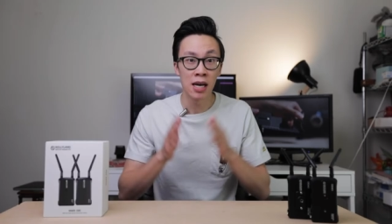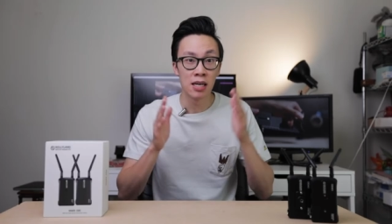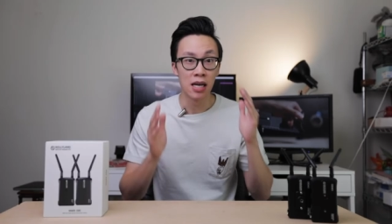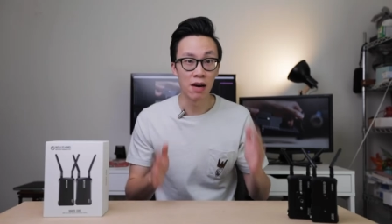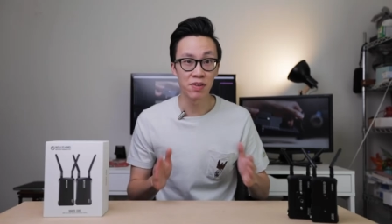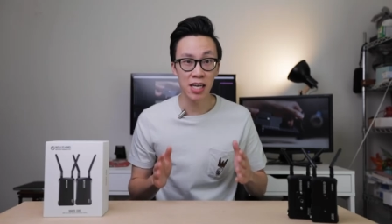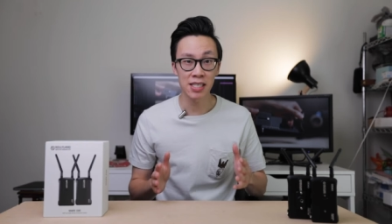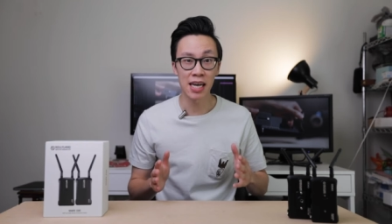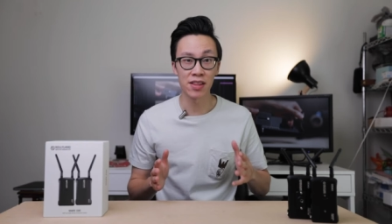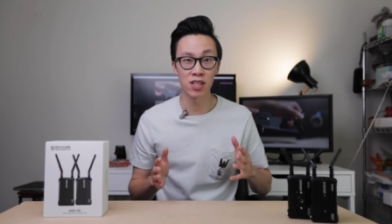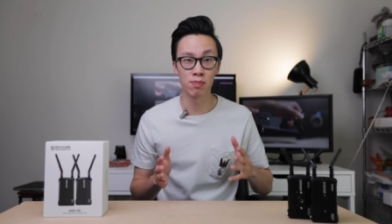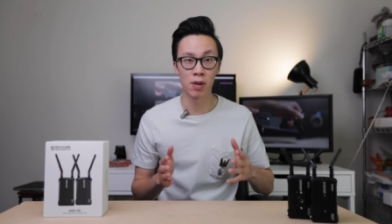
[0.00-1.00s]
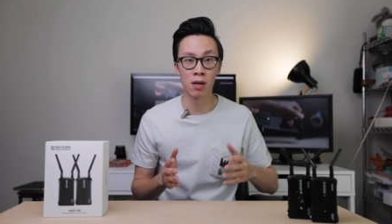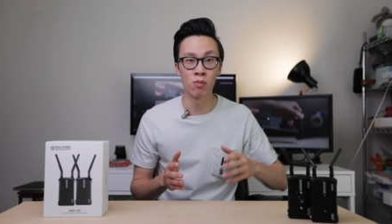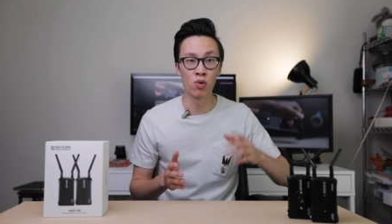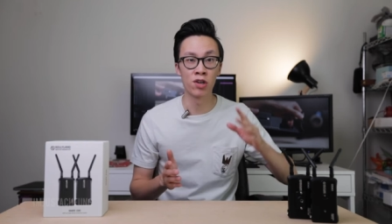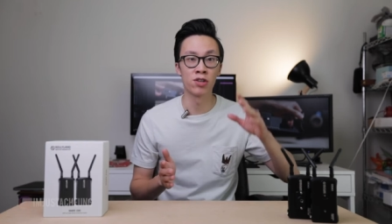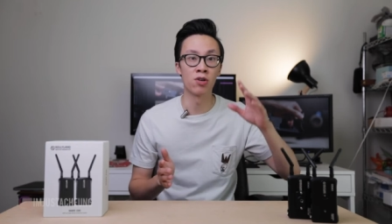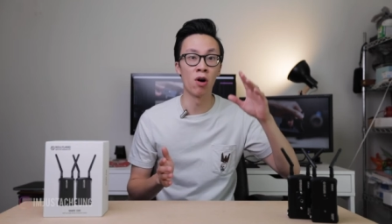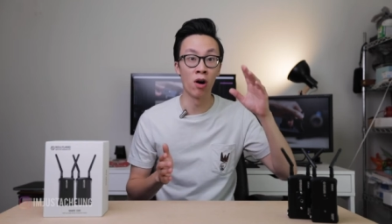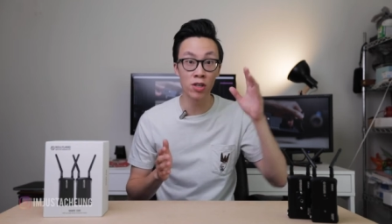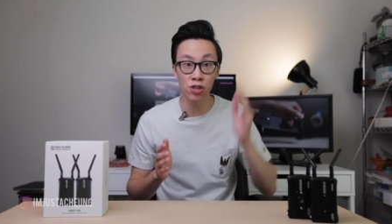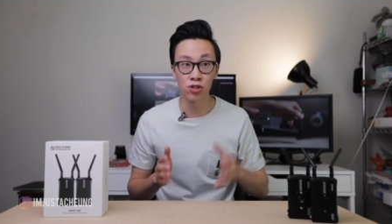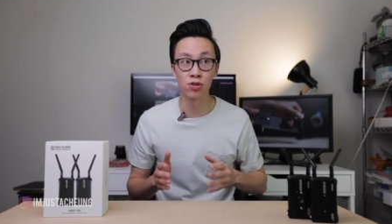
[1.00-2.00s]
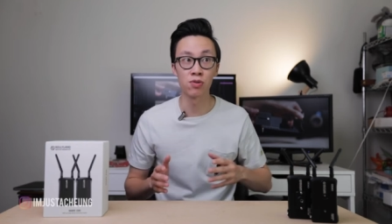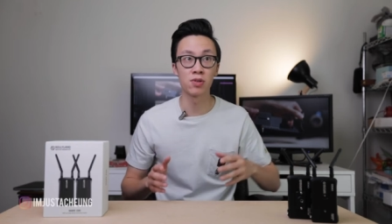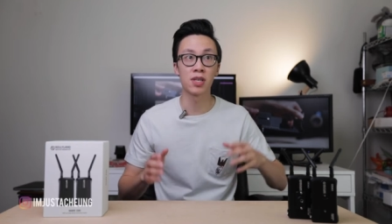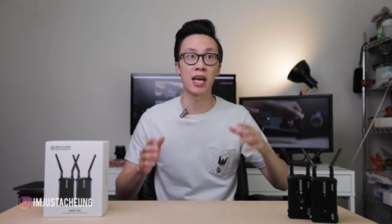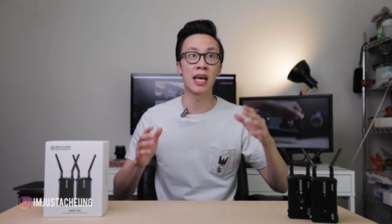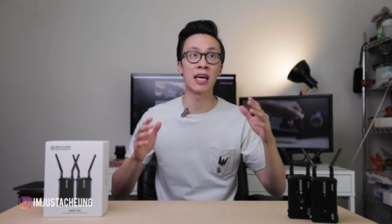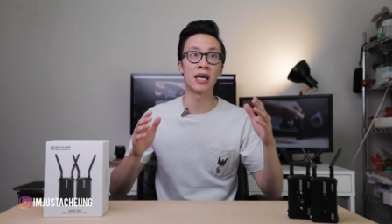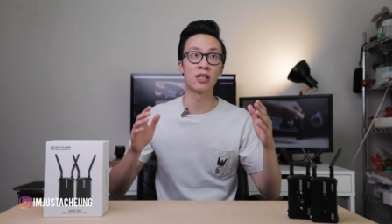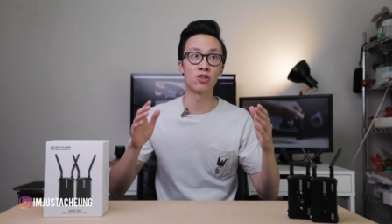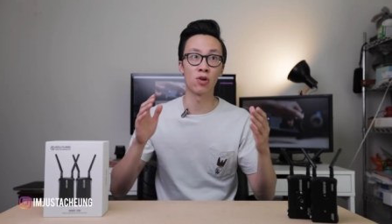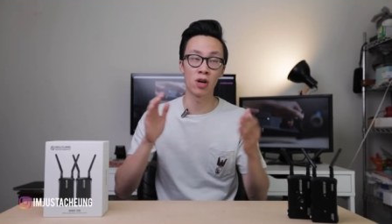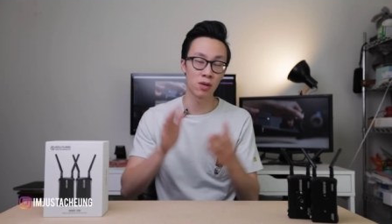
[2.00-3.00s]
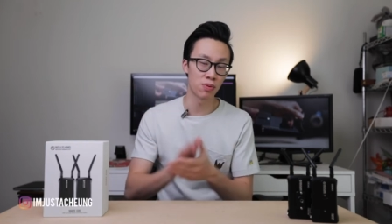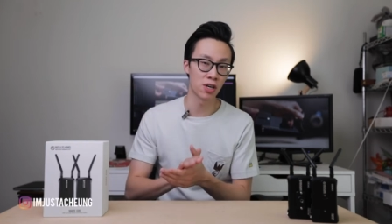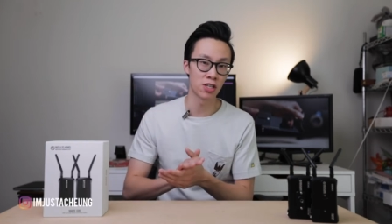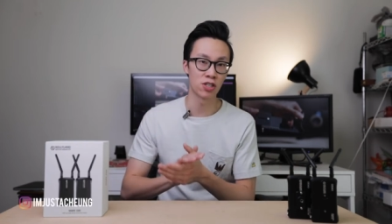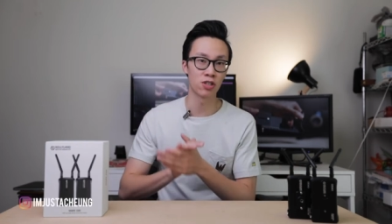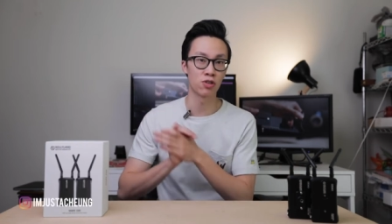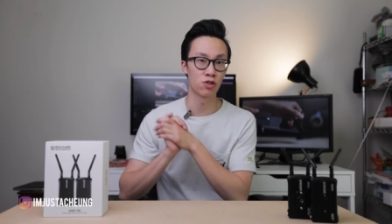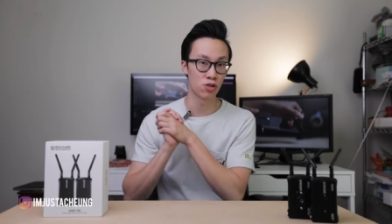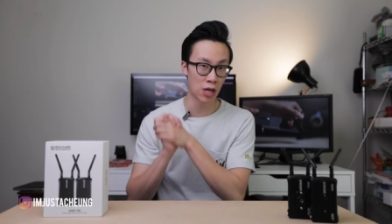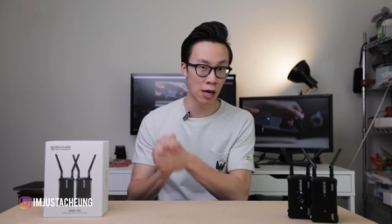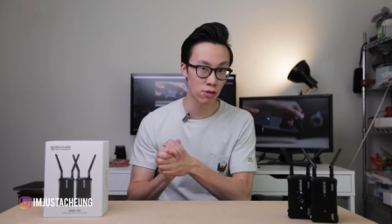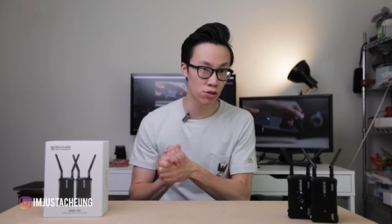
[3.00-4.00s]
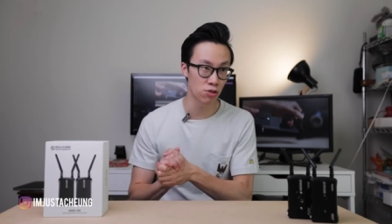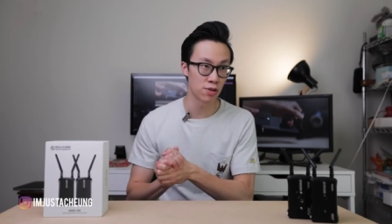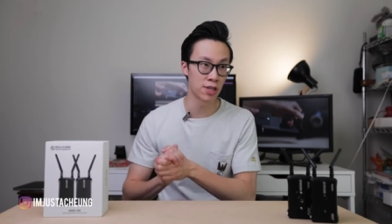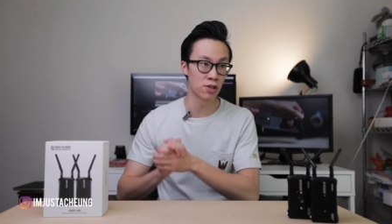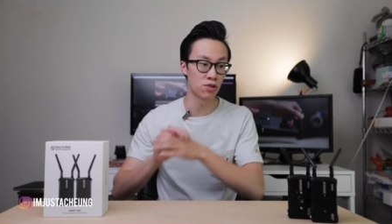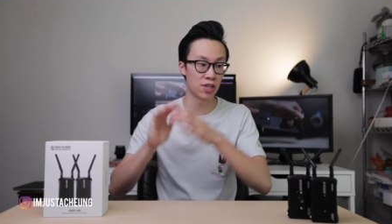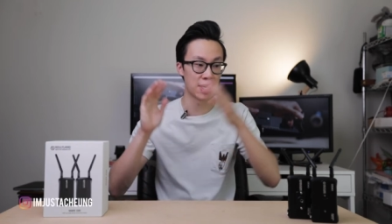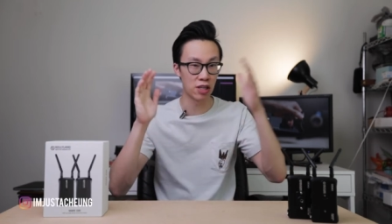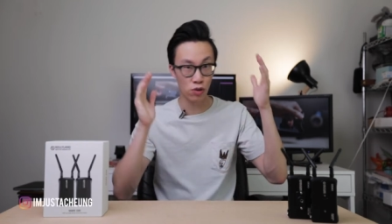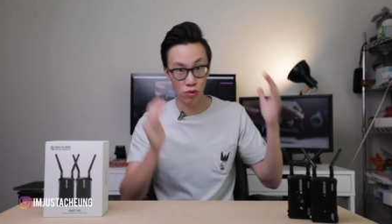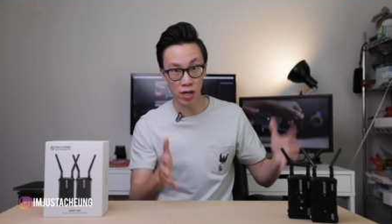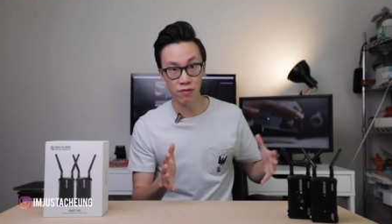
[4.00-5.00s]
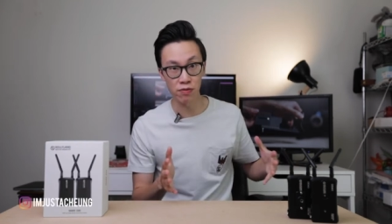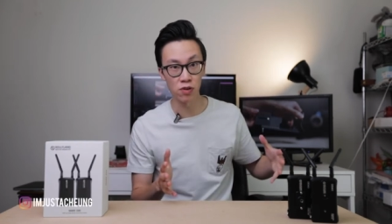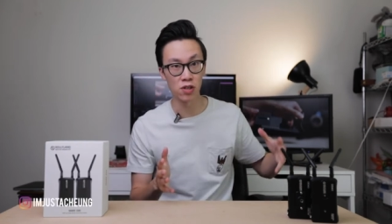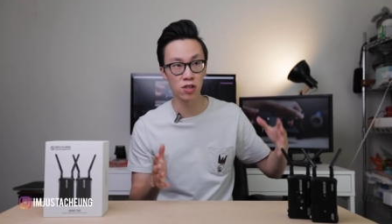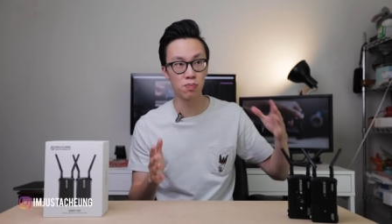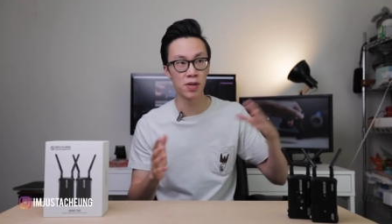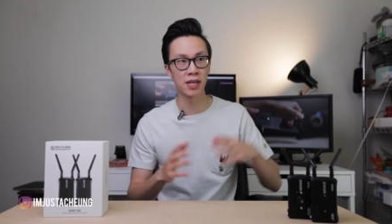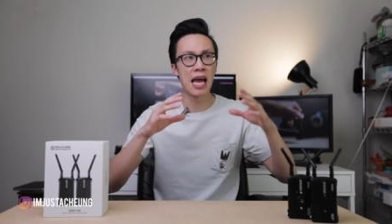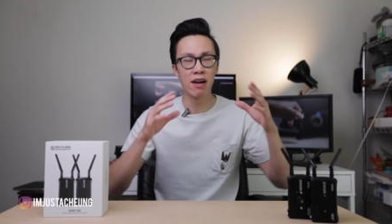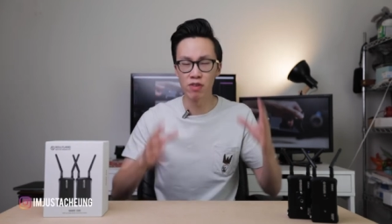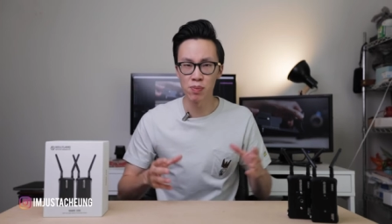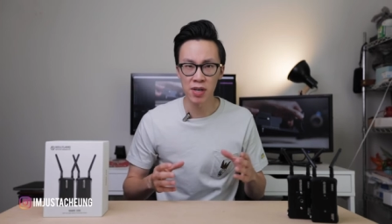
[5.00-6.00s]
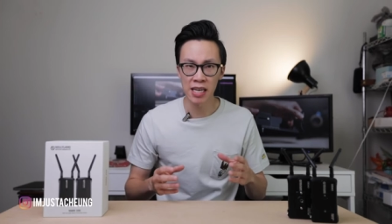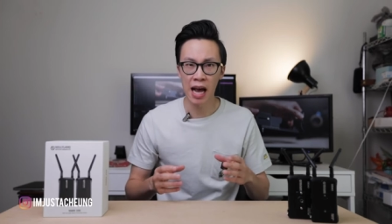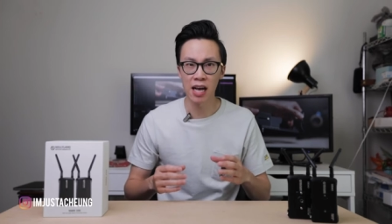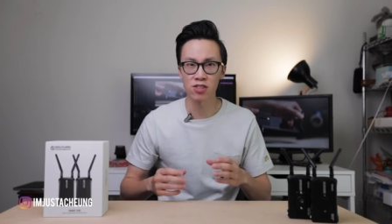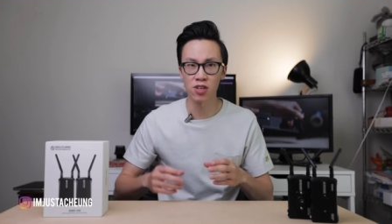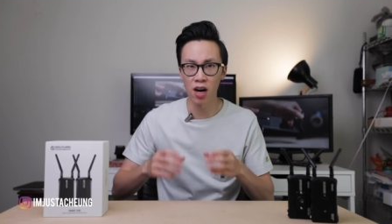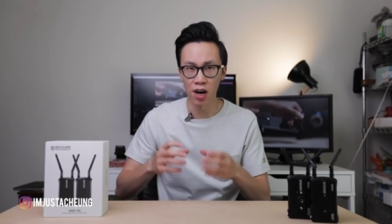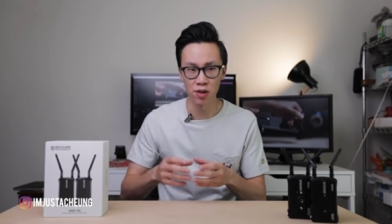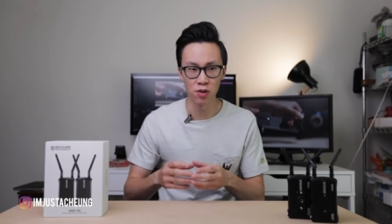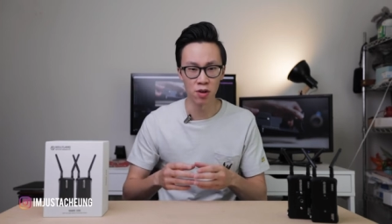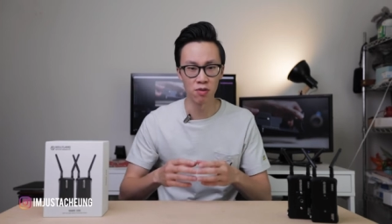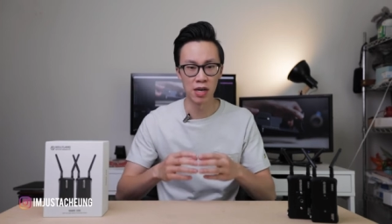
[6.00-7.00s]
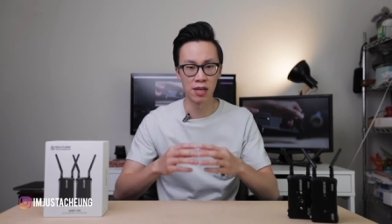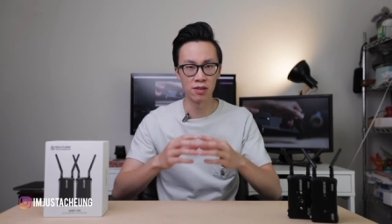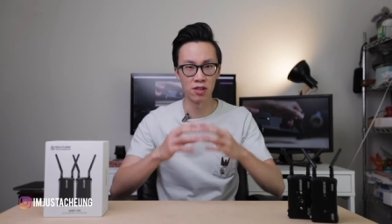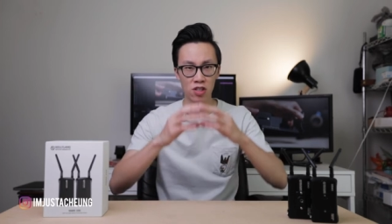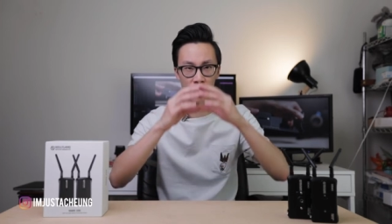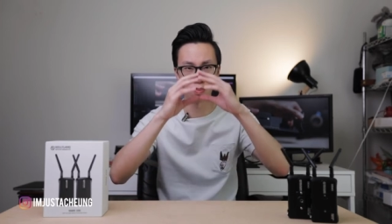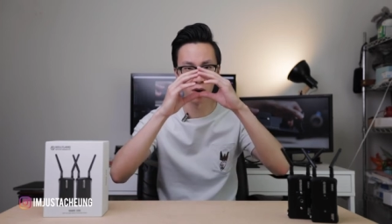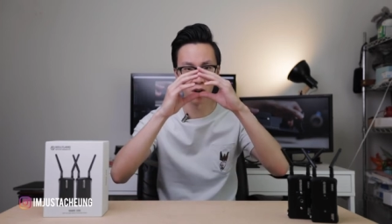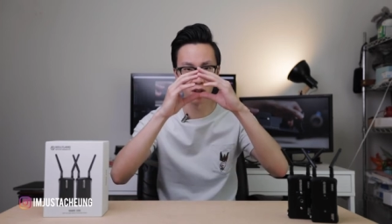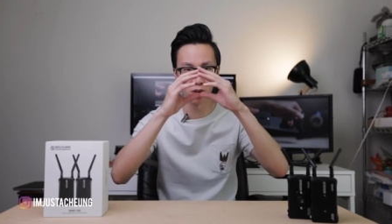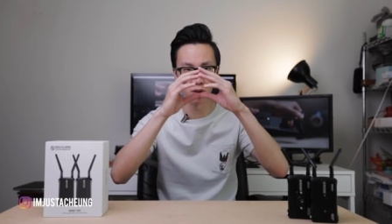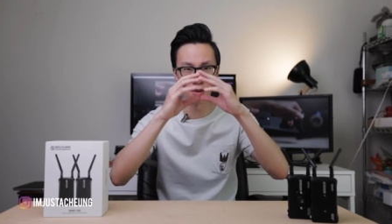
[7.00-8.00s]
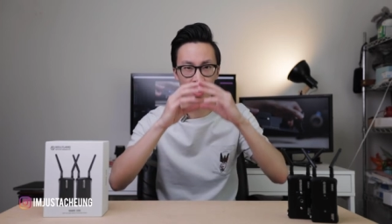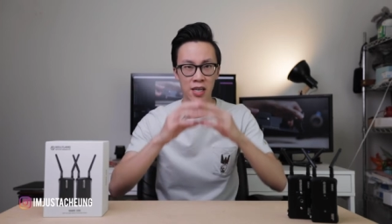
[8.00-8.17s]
Have you guys had this problem where you're on a shoot and you're on a project, you're out shooting, you're getting great footage, but everybody has to huddle around the small little